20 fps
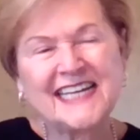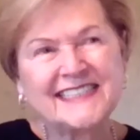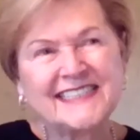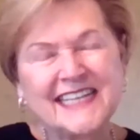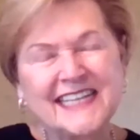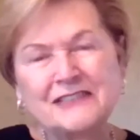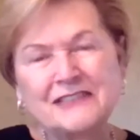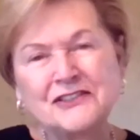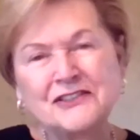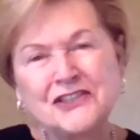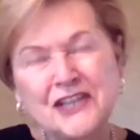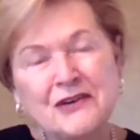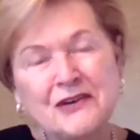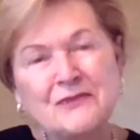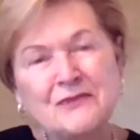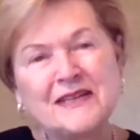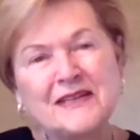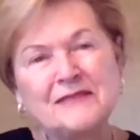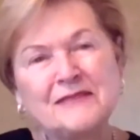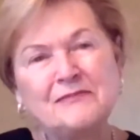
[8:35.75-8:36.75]
our
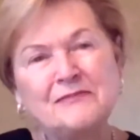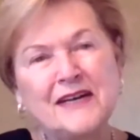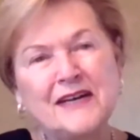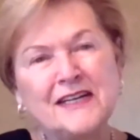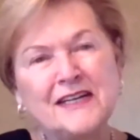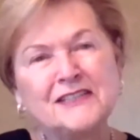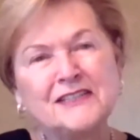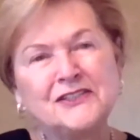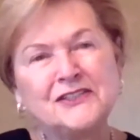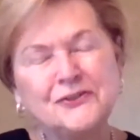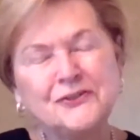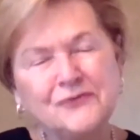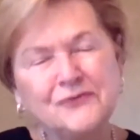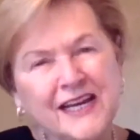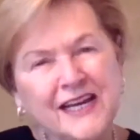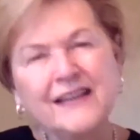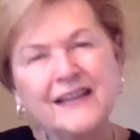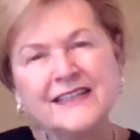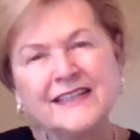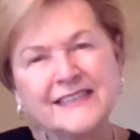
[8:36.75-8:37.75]
chairman, but could you
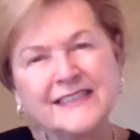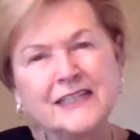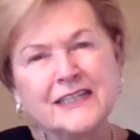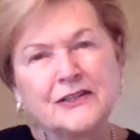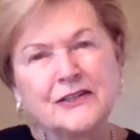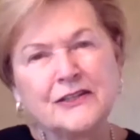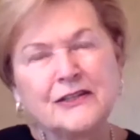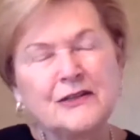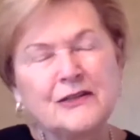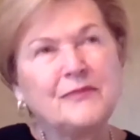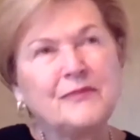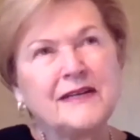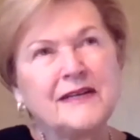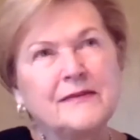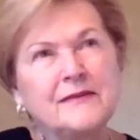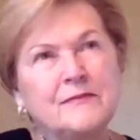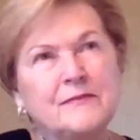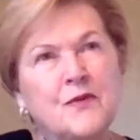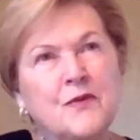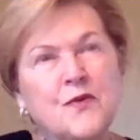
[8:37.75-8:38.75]
tell us a little
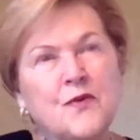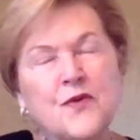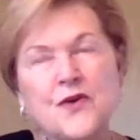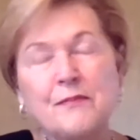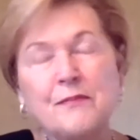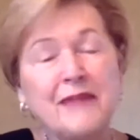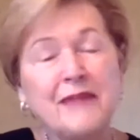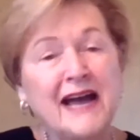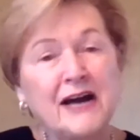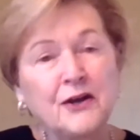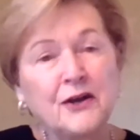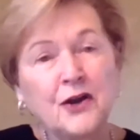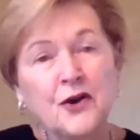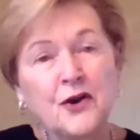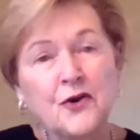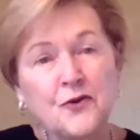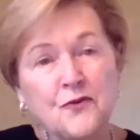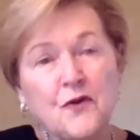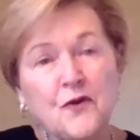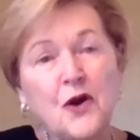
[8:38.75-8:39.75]
bit more about
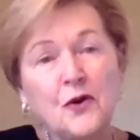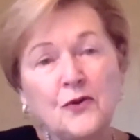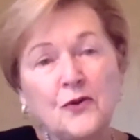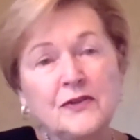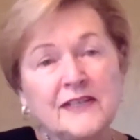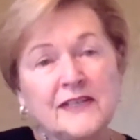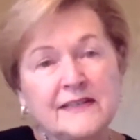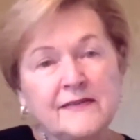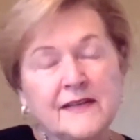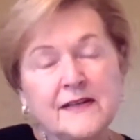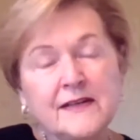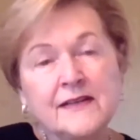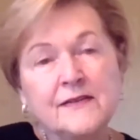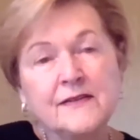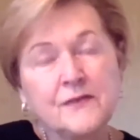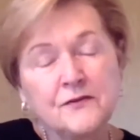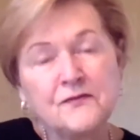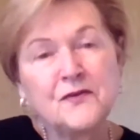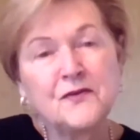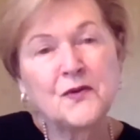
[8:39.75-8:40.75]
her role
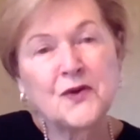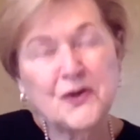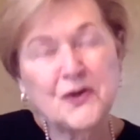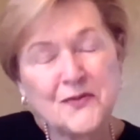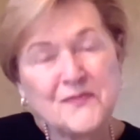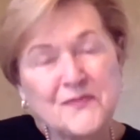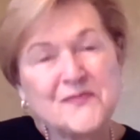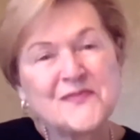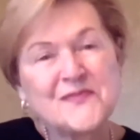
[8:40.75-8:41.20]
in the forum?